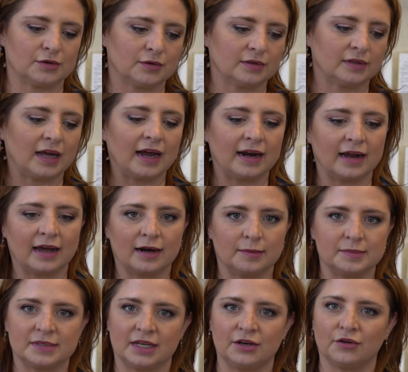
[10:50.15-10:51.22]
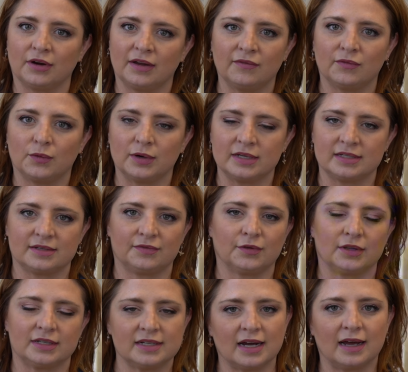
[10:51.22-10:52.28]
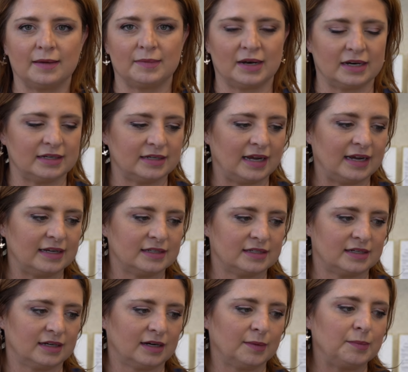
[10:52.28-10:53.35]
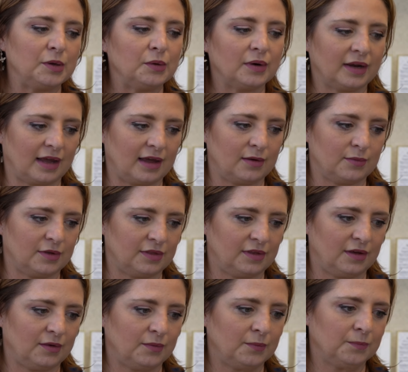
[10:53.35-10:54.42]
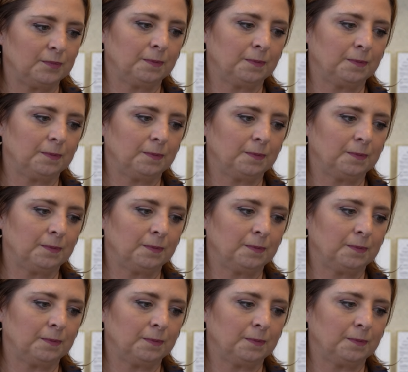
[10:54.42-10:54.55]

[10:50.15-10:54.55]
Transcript: or line items in your invoice for the time that it takes to communicate with you.